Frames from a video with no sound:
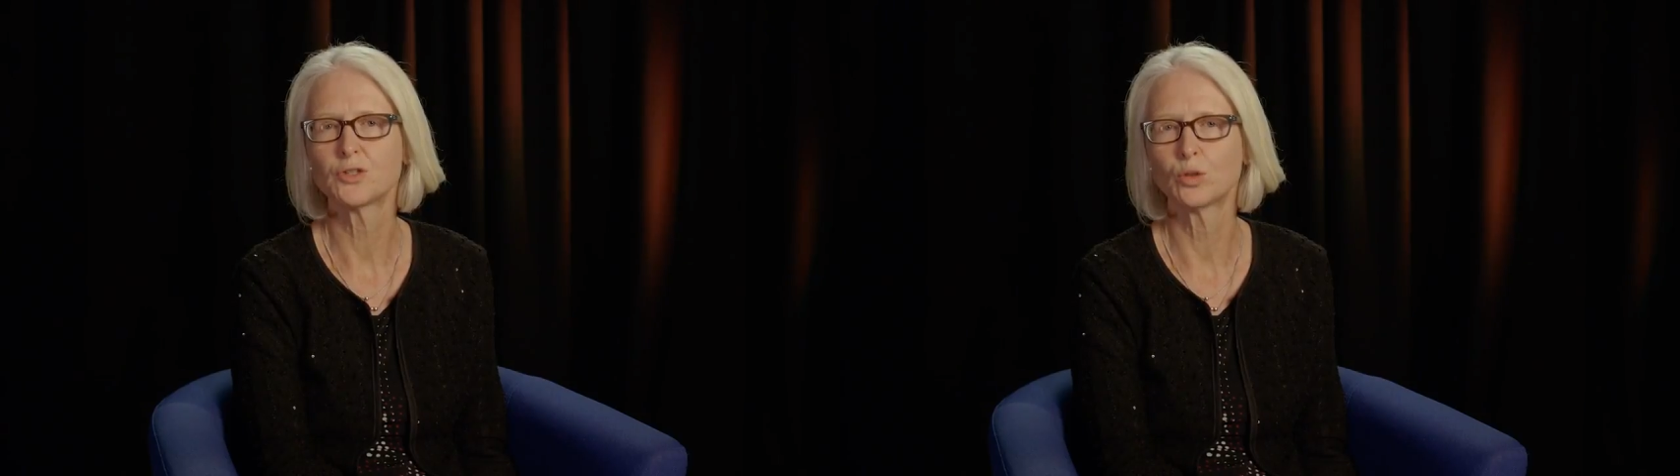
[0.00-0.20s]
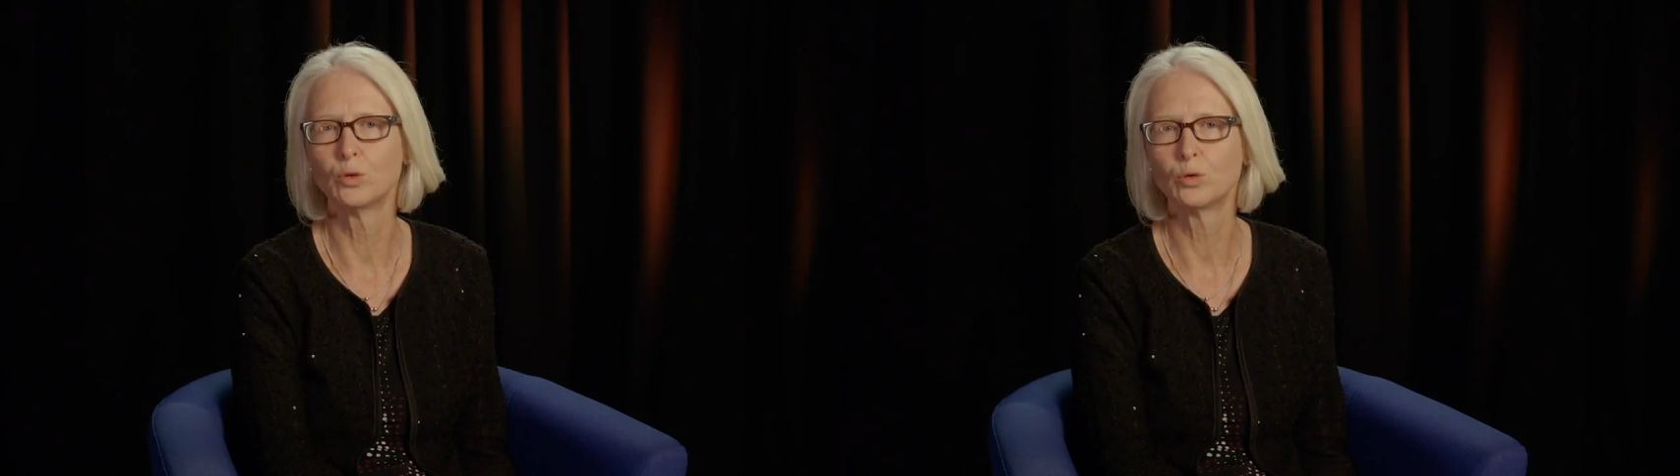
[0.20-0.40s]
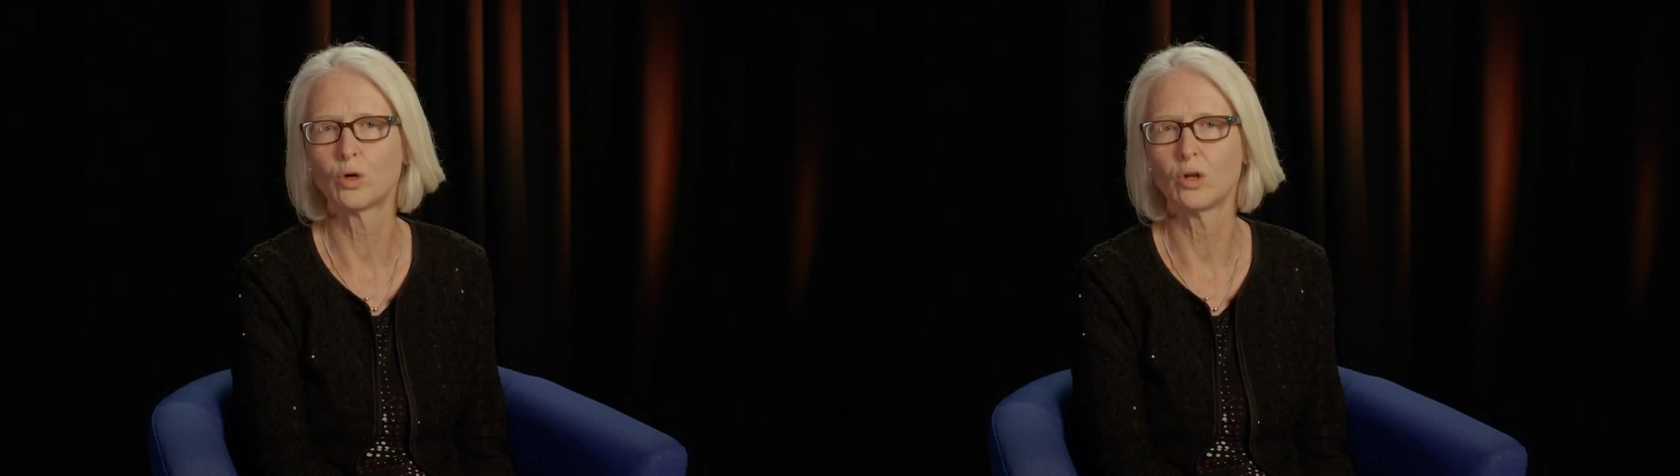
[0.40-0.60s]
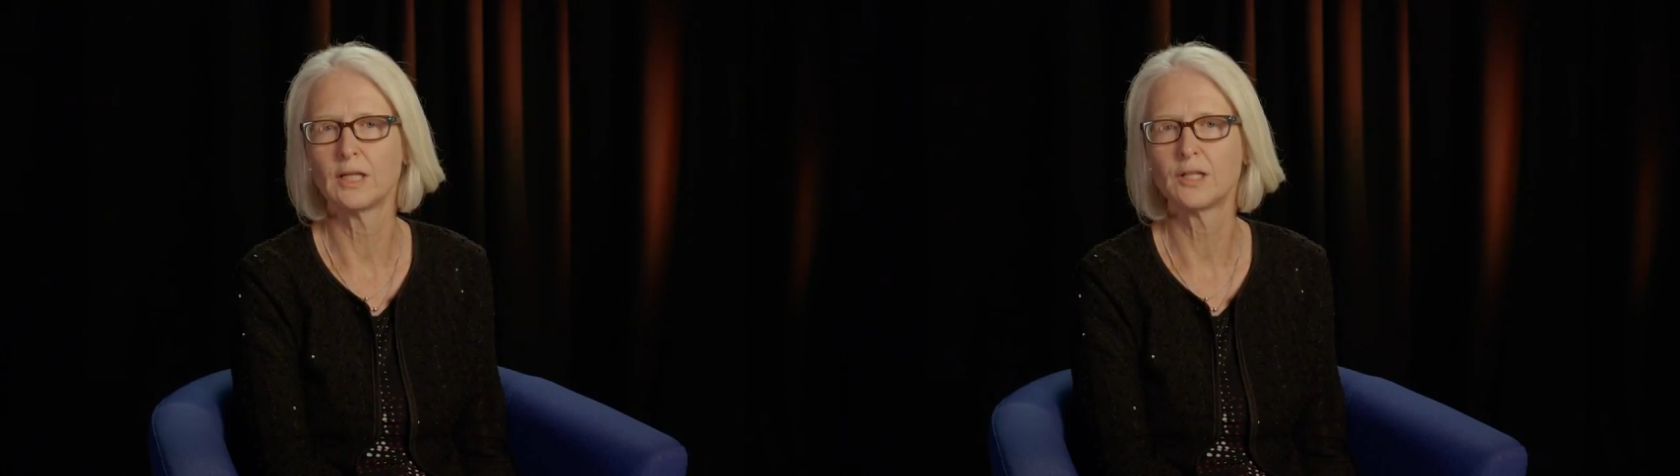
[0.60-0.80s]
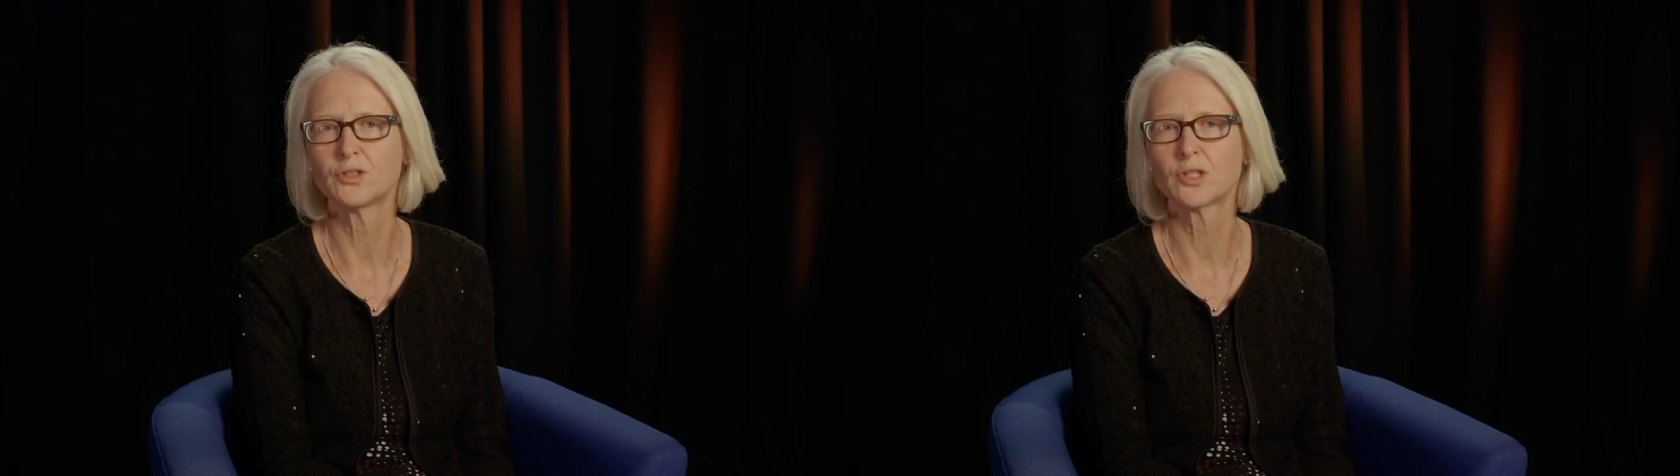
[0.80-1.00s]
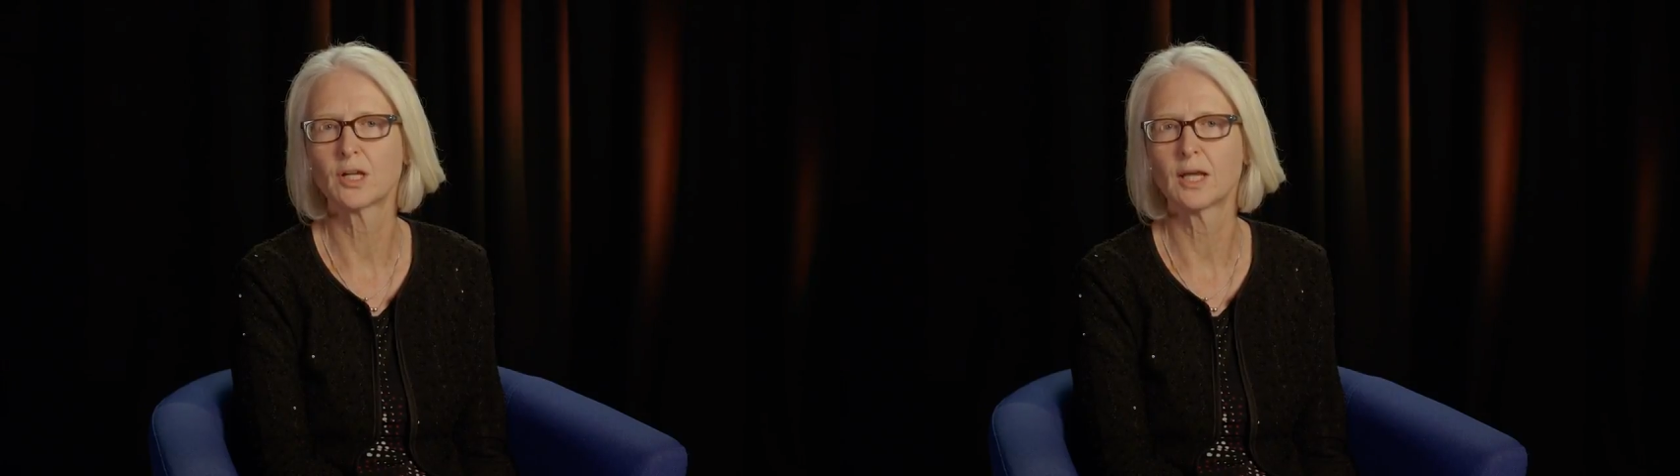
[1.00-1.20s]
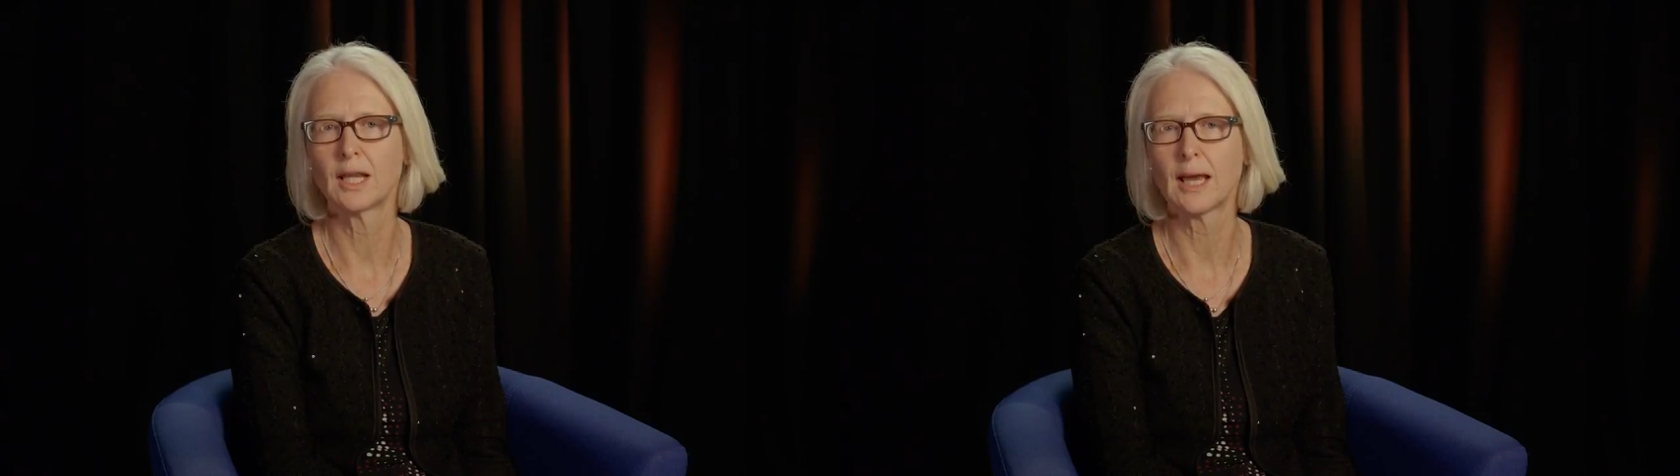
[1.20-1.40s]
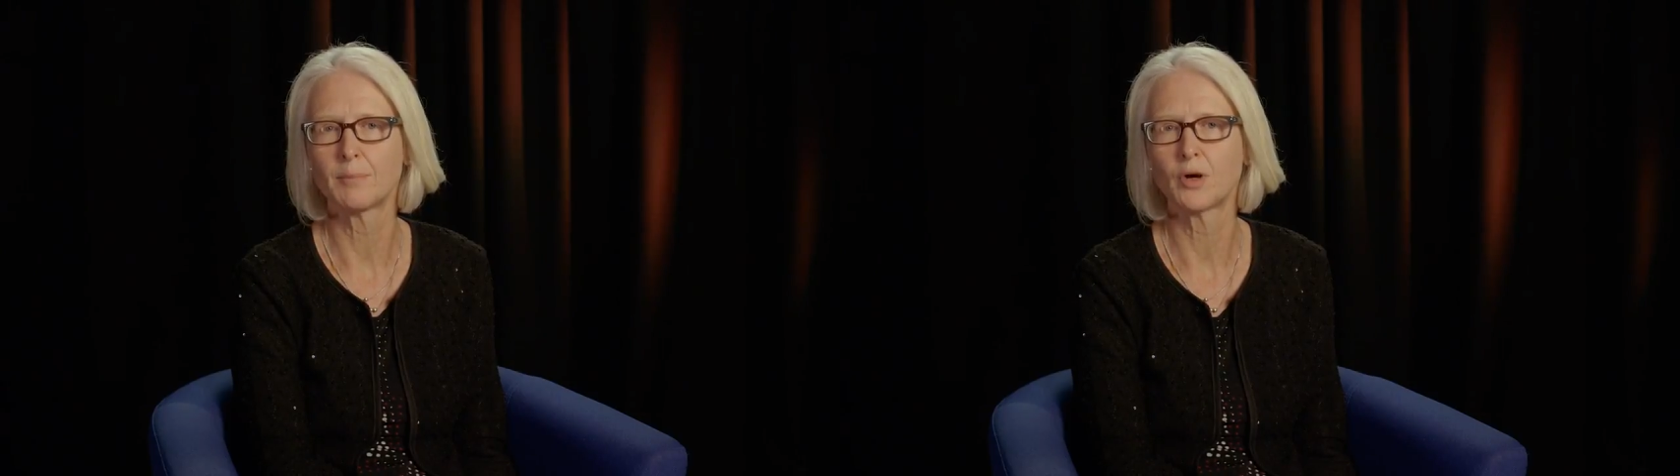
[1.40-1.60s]
school colleagues to
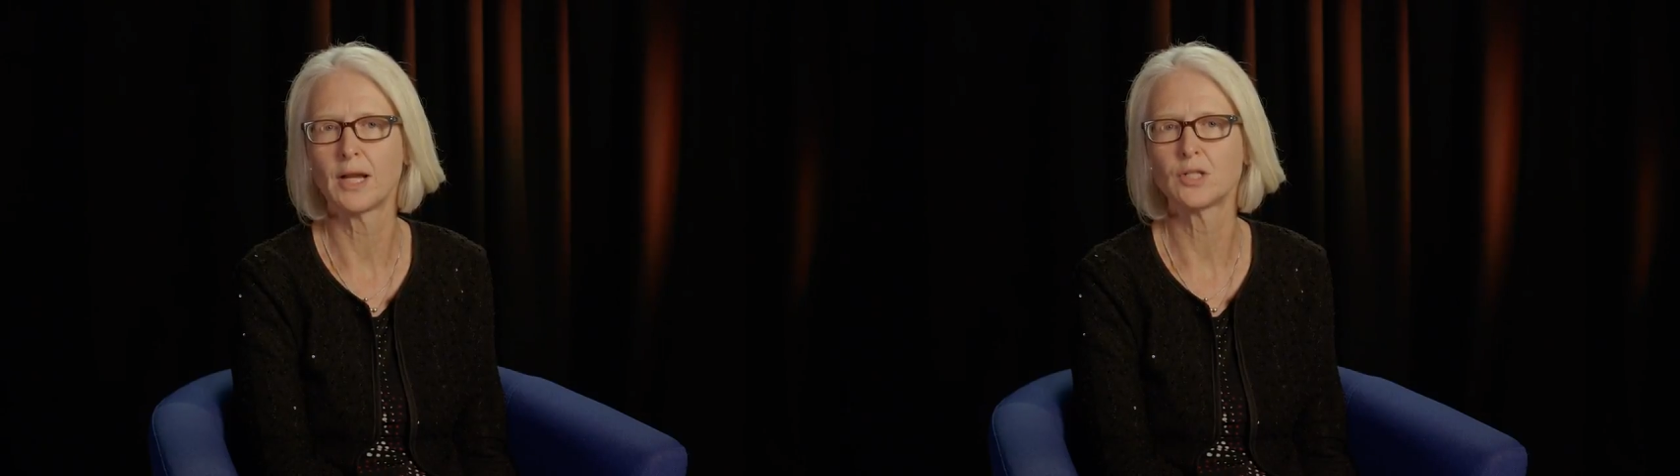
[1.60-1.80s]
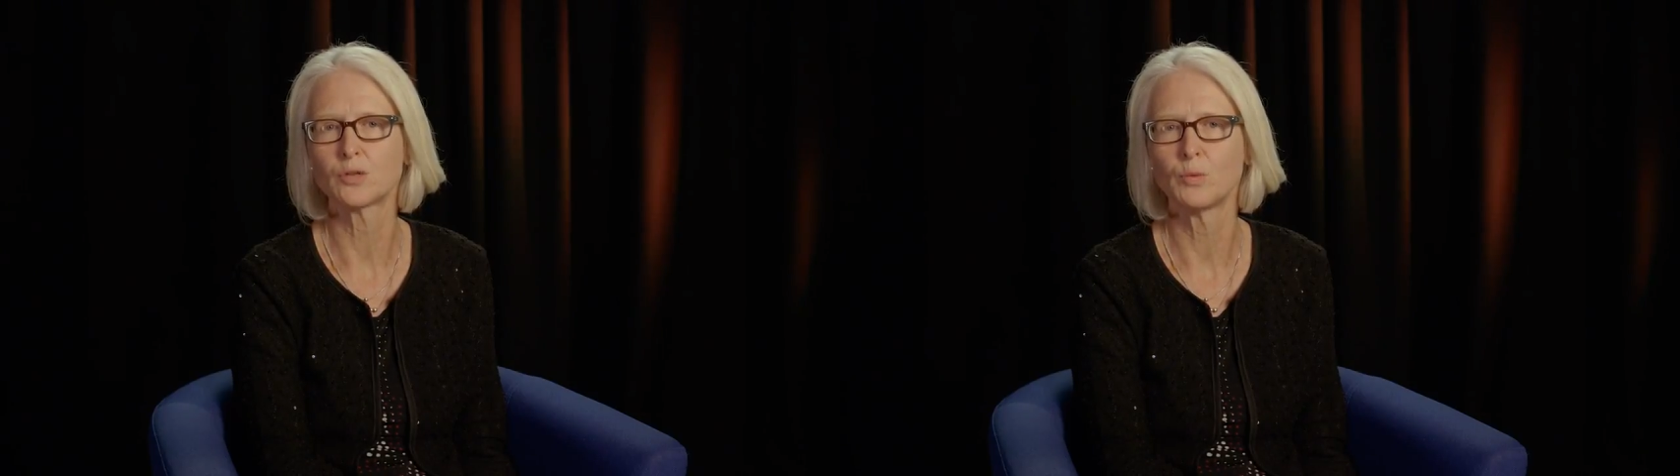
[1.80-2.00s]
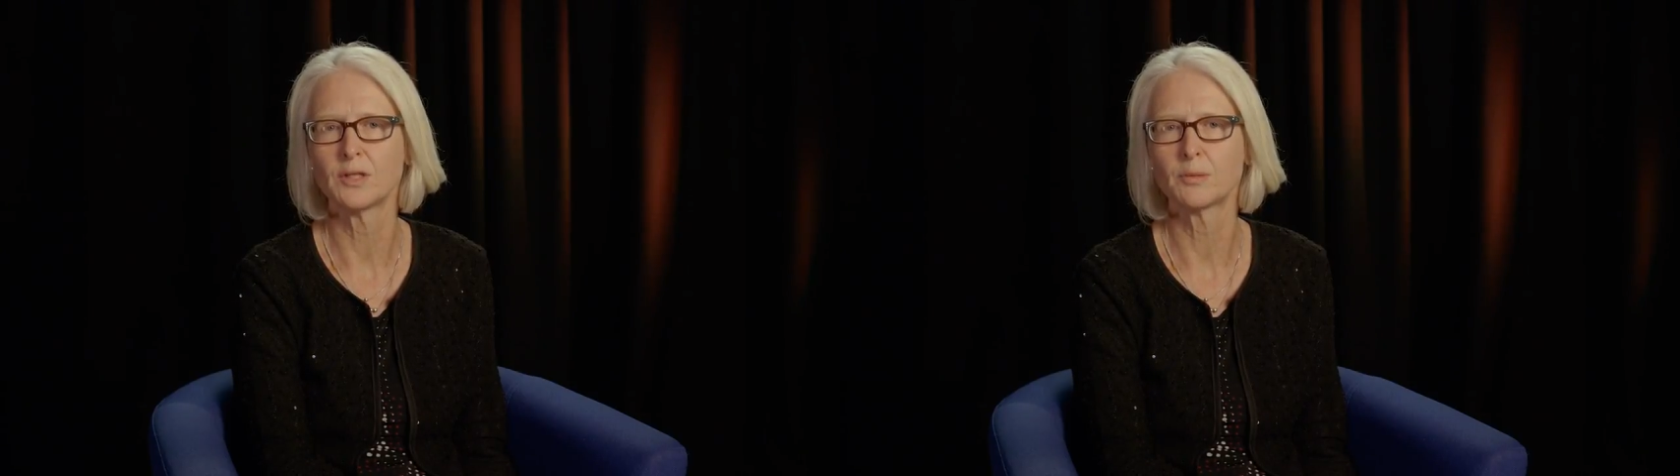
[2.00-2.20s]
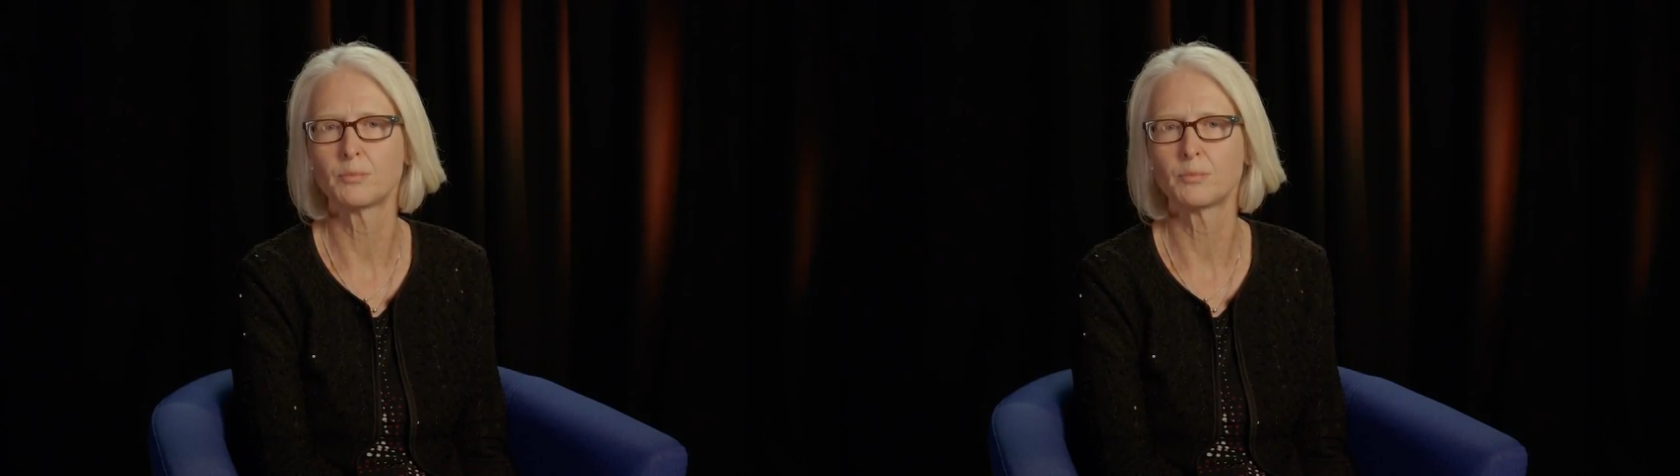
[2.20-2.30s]
collaborate with